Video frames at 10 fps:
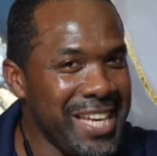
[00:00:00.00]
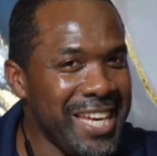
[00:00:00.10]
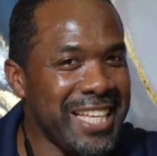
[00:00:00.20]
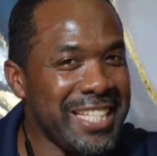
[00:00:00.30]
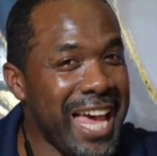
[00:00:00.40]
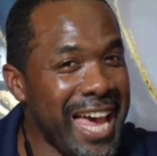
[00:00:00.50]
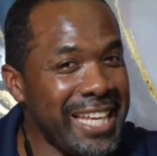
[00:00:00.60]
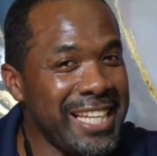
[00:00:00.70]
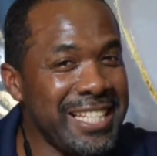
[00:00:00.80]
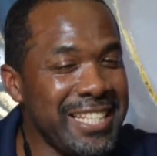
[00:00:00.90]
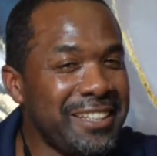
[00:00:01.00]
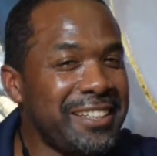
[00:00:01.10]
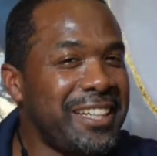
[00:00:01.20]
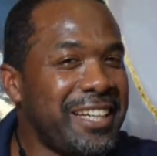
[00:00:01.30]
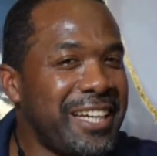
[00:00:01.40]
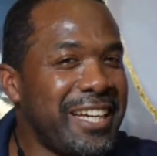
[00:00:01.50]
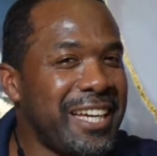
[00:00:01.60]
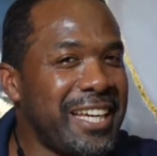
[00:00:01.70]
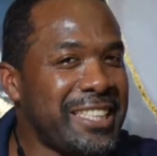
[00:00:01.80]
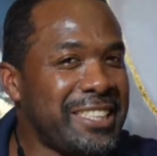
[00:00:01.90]
As heinous
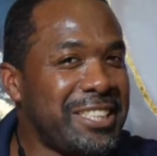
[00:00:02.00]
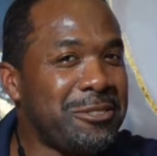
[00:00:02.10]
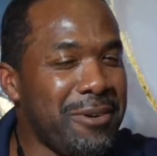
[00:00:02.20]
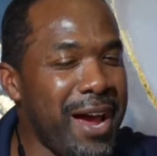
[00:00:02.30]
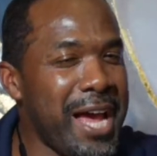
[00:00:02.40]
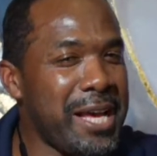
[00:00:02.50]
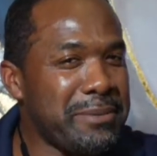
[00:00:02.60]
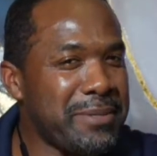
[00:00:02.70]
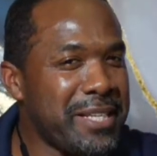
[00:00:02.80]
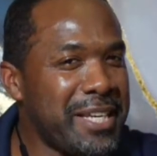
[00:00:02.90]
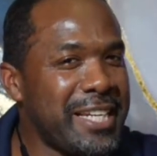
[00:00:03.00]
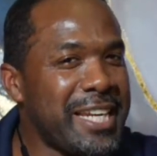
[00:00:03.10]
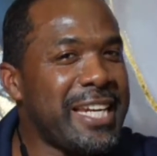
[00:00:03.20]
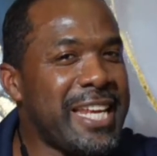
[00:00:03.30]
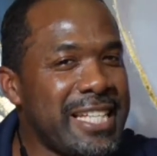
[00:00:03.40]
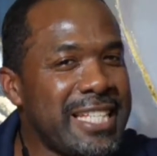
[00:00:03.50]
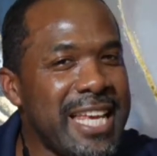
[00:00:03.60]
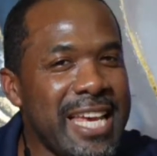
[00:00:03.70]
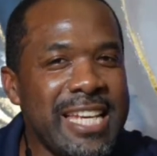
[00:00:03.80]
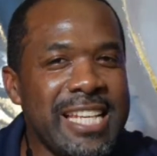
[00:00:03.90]
as the crimes that they
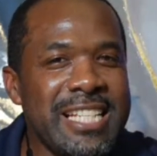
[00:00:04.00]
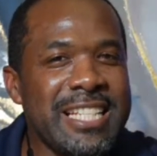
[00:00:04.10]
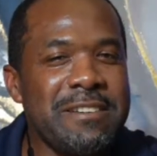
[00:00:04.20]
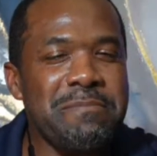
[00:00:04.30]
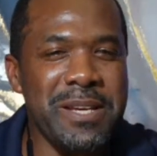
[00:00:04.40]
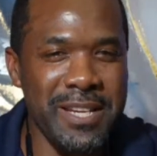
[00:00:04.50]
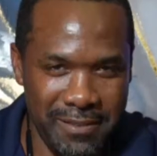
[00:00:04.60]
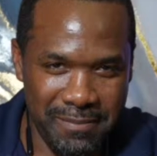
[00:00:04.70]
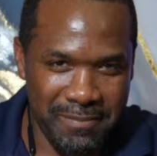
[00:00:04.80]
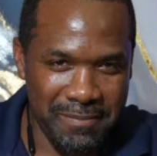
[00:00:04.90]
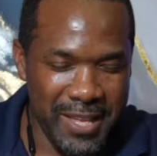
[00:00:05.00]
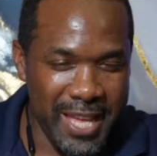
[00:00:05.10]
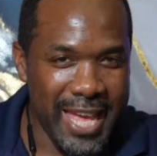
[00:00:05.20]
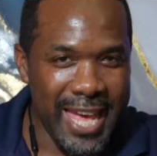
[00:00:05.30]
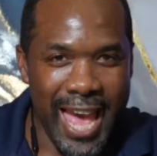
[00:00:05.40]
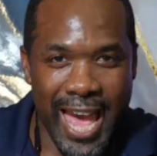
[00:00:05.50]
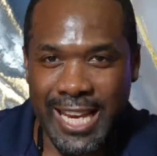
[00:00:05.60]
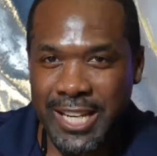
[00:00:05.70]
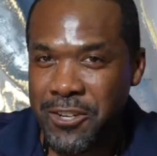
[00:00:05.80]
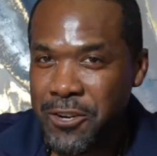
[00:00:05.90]
say he's committed,
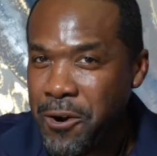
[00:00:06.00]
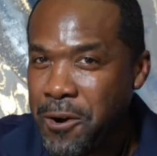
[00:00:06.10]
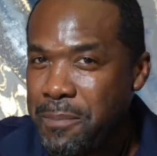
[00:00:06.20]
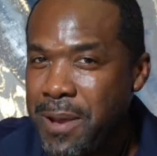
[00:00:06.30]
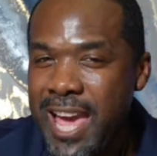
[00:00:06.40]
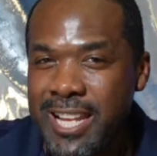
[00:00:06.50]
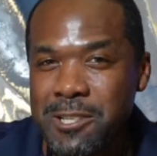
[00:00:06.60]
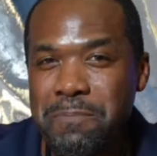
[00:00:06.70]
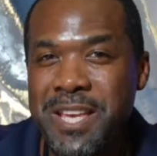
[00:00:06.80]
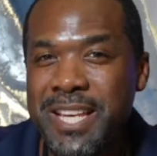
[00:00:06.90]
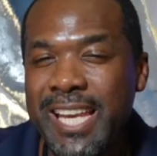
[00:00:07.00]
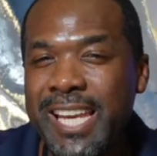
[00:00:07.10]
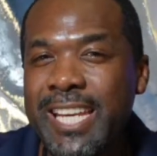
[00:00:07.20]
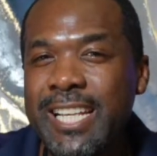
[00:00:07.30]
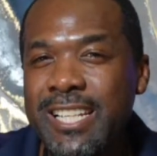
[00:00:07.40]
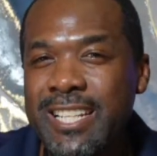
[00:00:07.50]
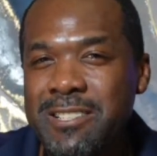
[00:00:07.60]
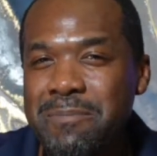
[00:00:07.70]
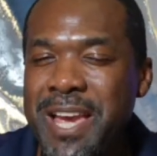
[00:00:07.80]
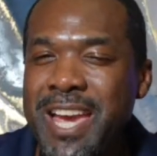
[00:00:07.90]
ain't nobody speaking ill of
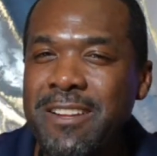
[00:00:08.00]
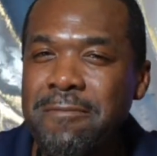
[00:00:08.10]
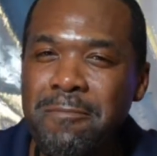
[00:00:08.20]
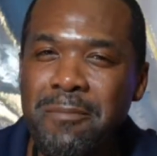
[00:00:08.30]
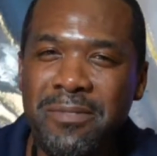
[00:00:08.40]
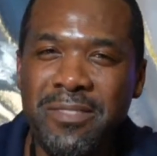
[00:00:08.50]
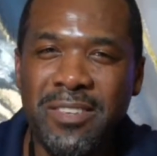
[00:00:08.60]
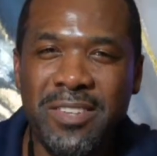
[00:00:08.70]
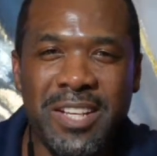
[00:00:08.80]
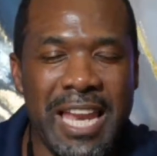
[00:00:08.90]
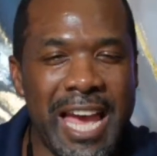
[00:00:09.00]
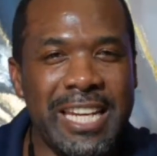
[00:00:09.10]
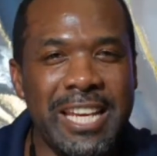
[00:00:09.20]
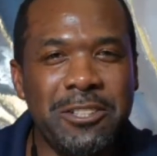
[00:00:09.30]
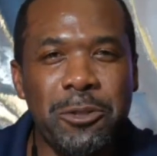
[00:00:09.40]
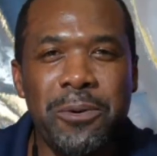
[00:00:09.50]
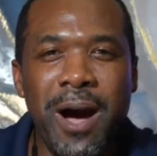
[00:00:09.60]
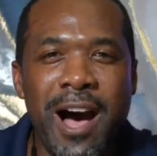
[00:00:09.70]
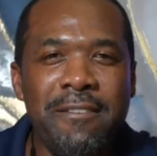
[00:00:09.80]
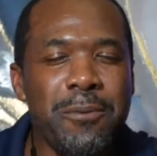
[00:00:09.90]
this man. Like they threw
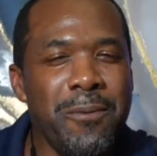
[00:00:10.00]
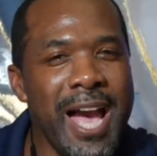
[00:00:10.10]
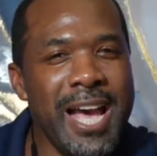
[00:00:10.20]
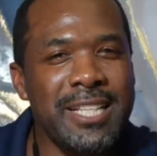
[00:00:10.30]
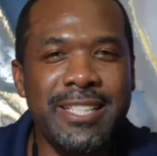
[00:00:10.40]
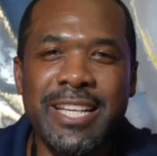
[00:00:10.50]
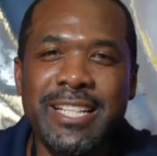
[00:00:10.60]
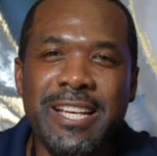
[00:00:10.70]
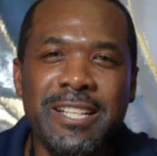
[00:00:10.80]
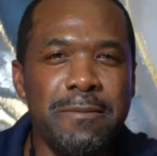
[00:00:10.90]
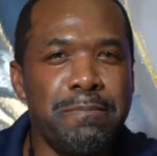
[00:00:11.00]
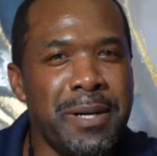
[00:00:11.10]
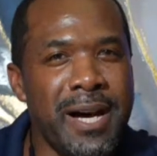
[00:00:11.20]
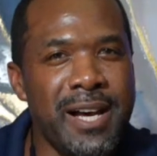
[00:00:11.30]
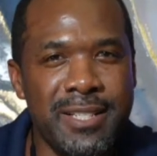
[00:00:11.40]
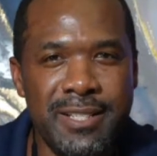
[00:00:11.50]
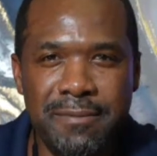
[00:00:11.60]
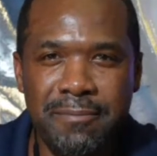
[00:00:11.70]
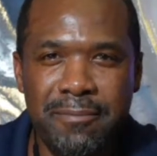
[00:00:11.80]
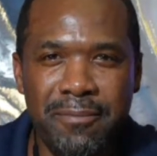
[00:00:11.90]
Harvey Weinstein under the bus.
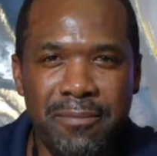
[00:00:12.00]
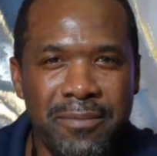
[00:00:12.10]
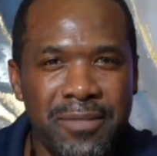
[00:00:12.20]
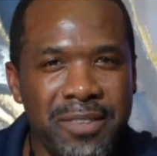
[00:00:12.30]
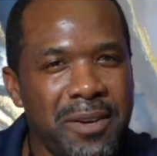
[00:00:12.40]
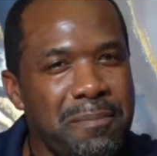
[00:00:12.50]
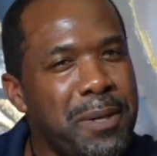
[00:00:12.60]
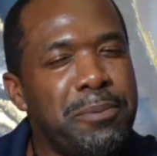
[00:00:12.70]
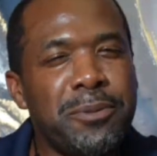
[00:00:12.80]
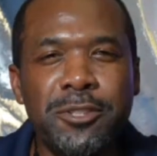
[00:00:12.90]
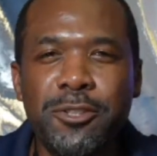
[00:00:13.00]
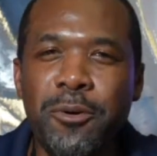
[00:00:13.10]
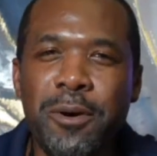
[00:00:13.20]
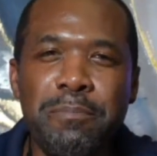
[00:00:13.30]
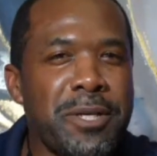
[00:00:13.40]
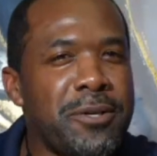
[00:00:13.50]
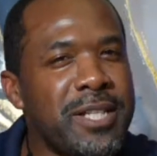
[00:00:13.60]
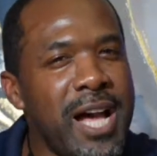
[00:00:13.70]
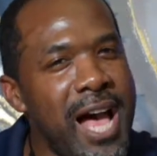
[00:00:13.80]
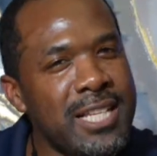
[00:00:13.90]
People was throwing Bill
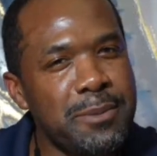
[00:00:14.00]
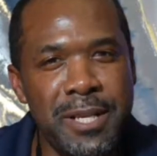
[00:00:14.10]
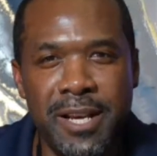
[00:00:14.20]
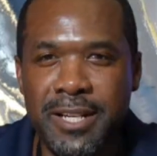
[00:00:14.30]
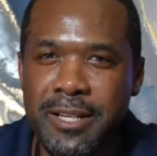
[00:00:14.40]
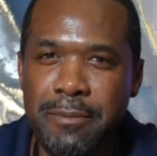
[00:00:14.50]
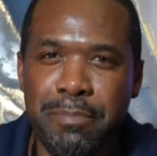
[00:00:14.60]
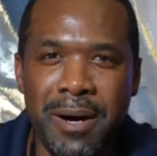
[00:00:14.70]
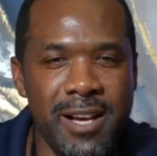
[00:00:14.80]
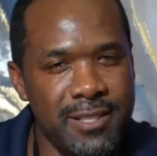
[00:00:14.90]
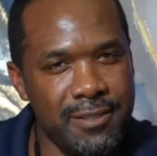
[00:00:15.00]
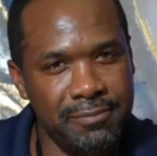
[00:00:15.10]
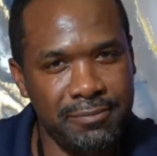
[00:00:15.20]
Cosby under the bus.